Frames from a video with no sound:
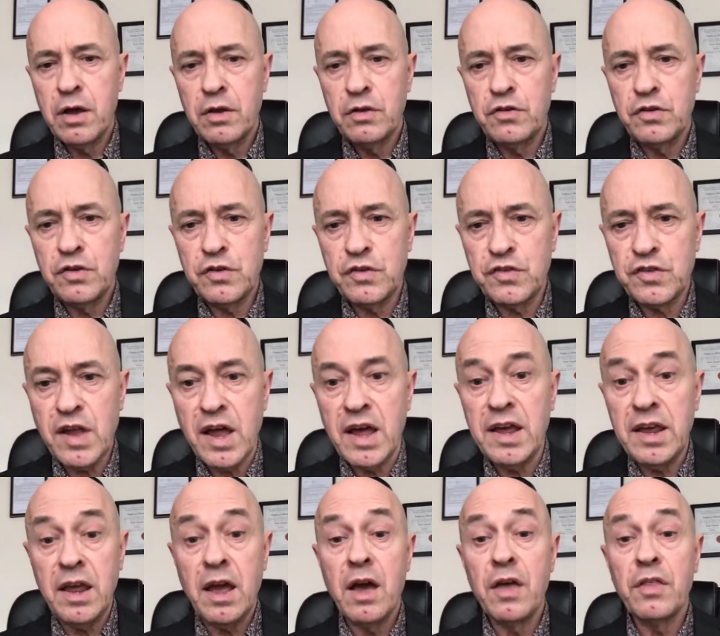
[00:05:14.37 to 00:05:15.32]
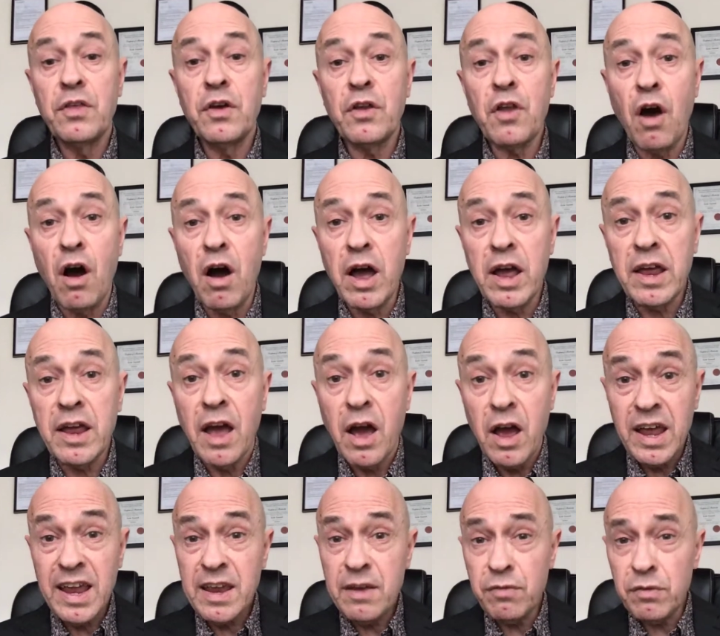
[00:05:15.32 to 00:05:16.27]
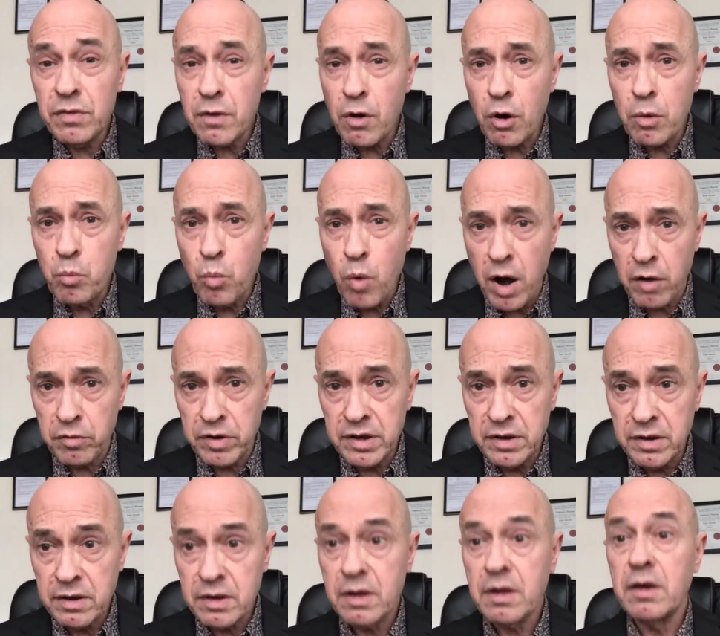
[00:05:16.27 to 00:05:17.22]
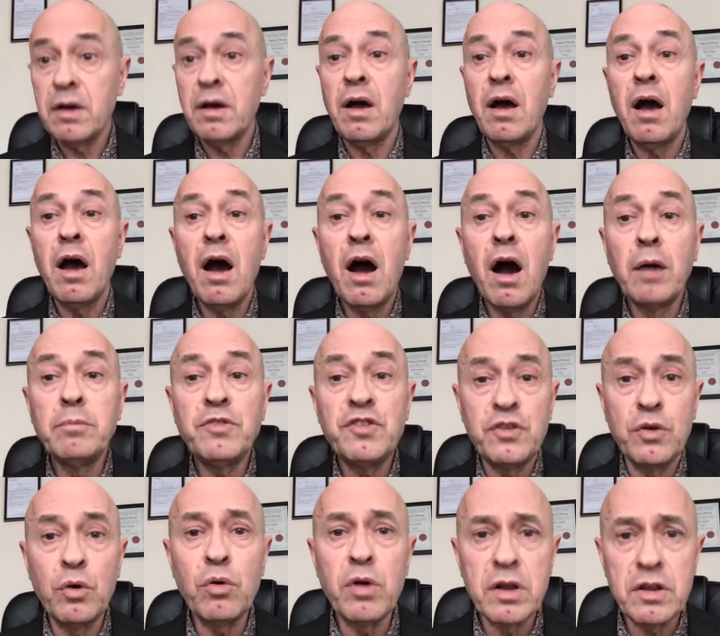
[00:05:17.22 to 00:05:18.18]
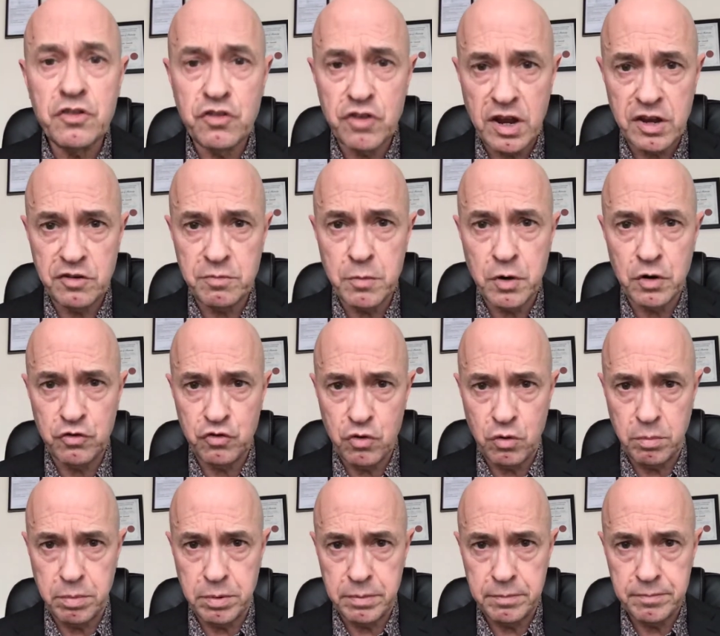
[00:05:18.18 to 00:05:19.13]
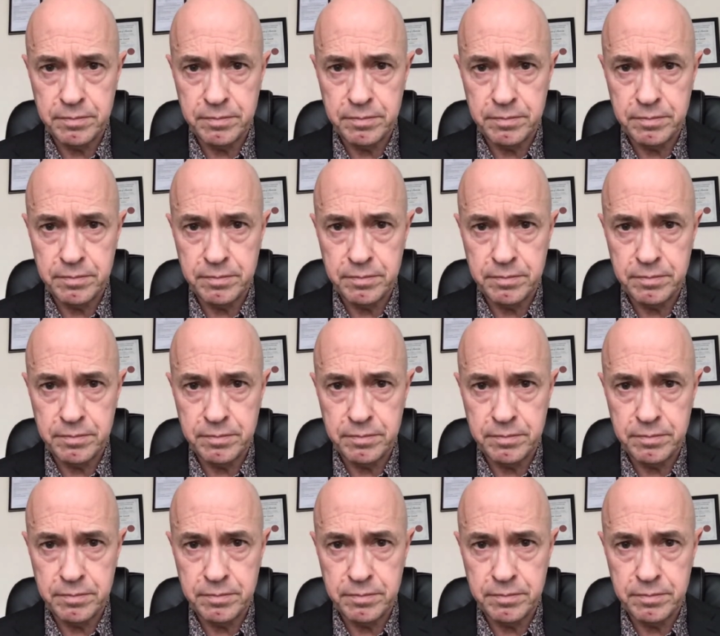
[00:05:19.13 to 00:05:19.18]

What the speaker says: to say that even though I'm worried, I'm still going to change my job.